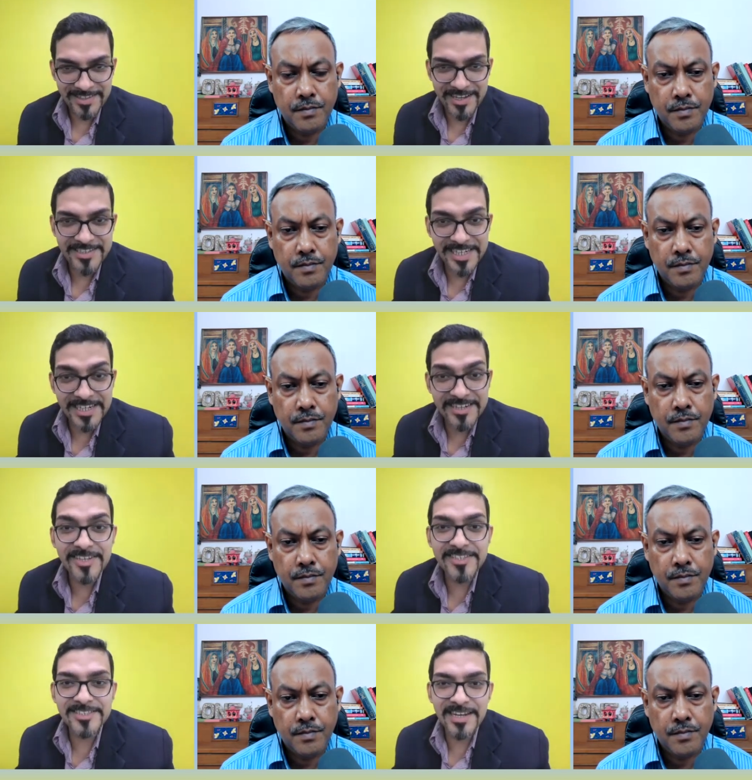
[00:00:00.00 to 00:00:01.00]
Speaker 1: that
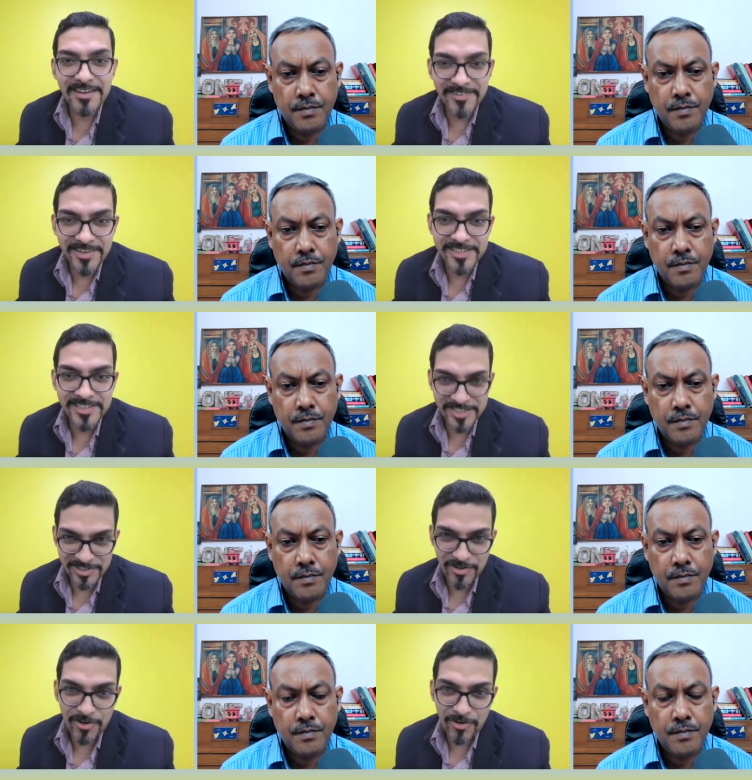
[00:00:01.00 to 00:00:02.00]
increased leverage
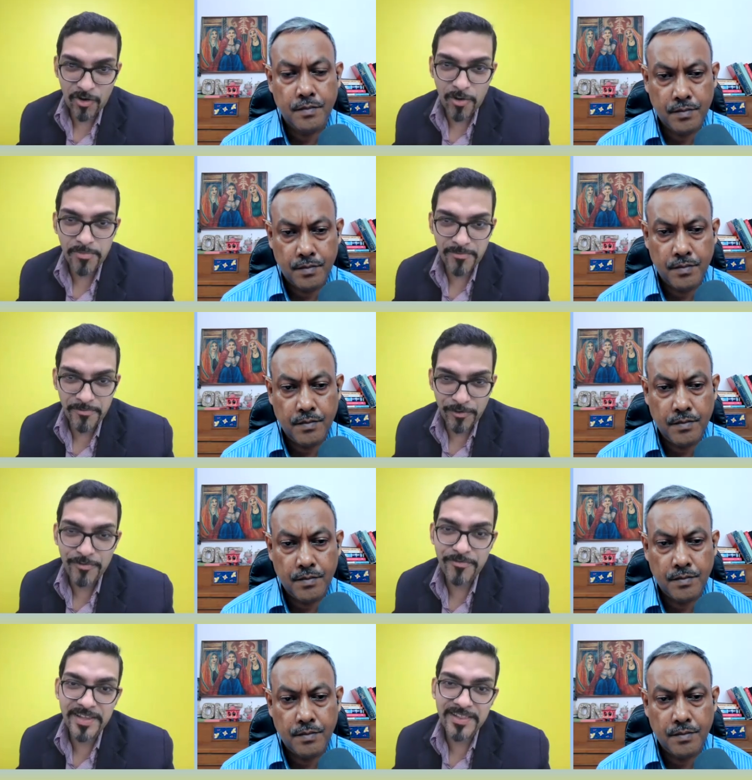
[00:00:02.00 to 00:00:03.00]
or,
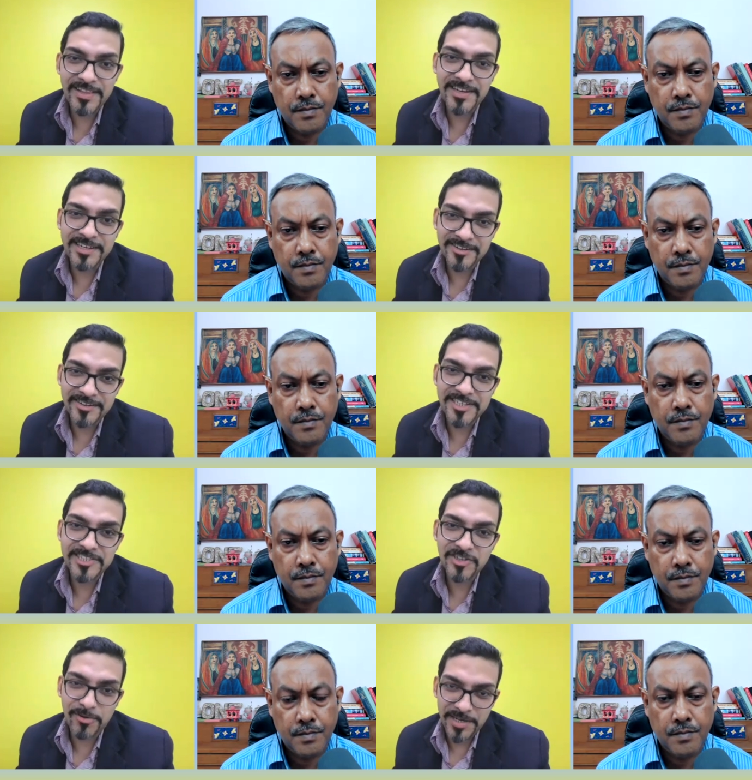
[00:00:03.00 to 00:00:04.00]
fulfill that
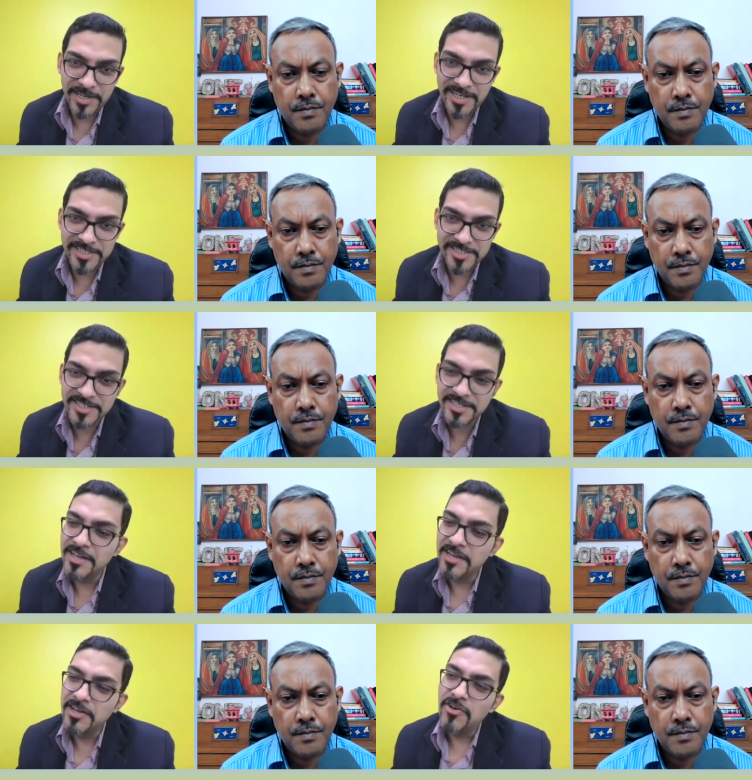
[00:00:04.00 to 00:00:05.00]
increased obligation,
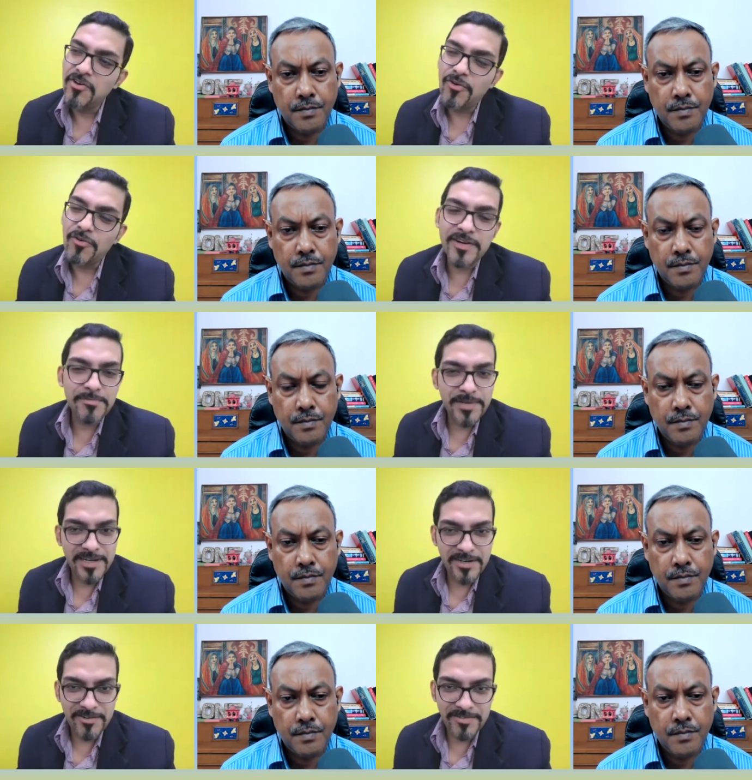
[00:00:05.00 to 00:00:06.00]
over a
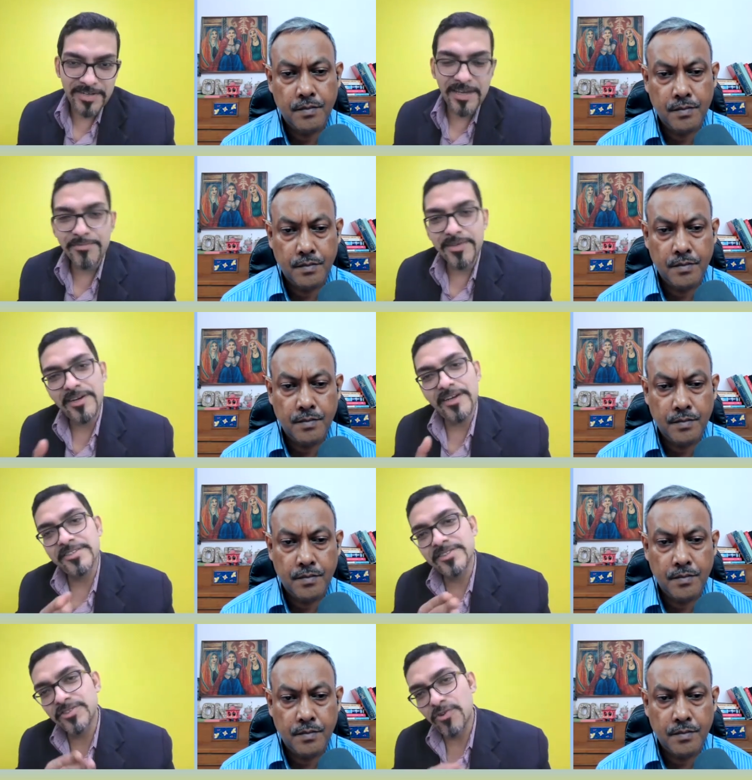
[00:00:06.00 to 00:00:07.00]
period of time, the
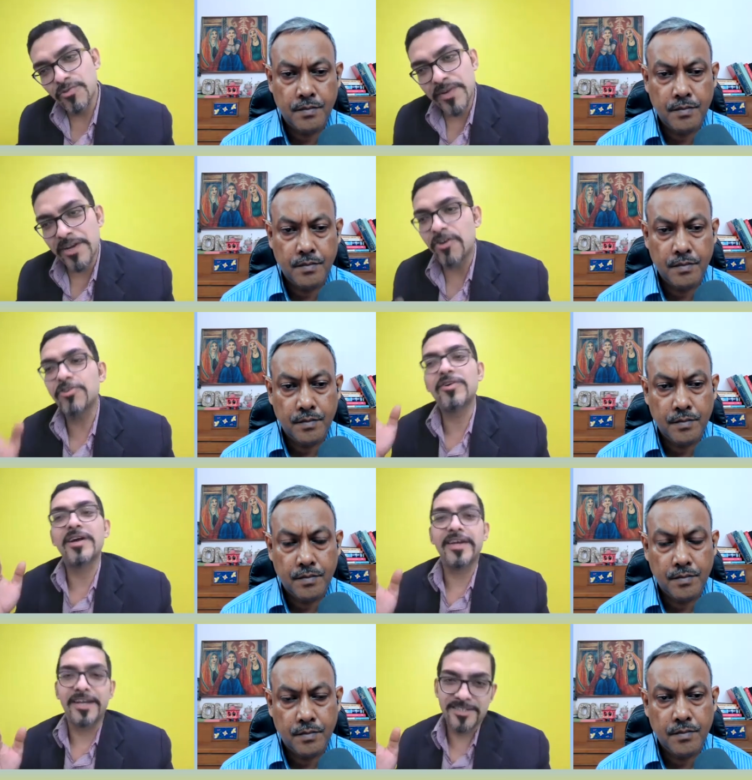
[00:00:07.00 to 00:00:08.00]
credit score will
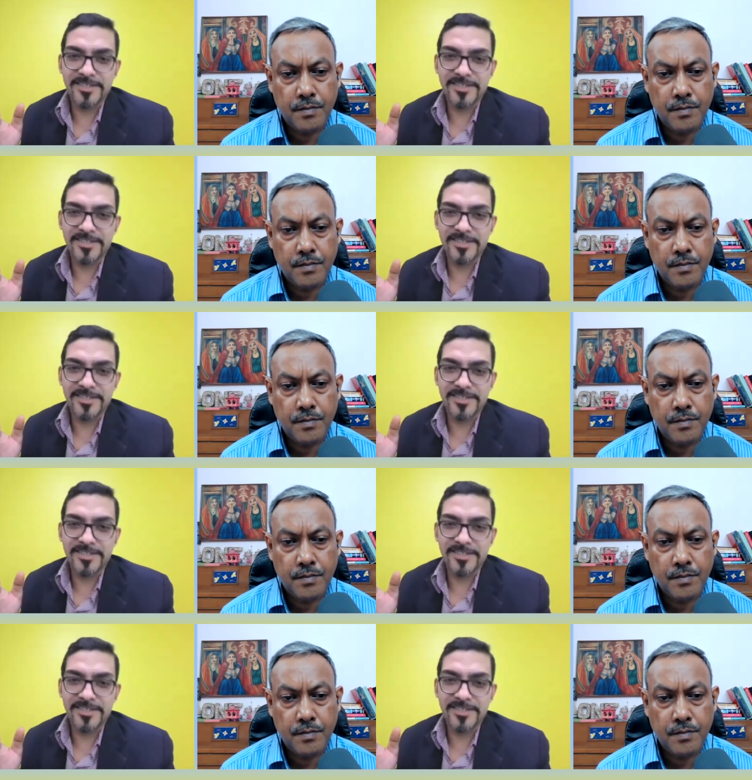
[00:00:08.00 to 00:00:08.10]
autocorrect.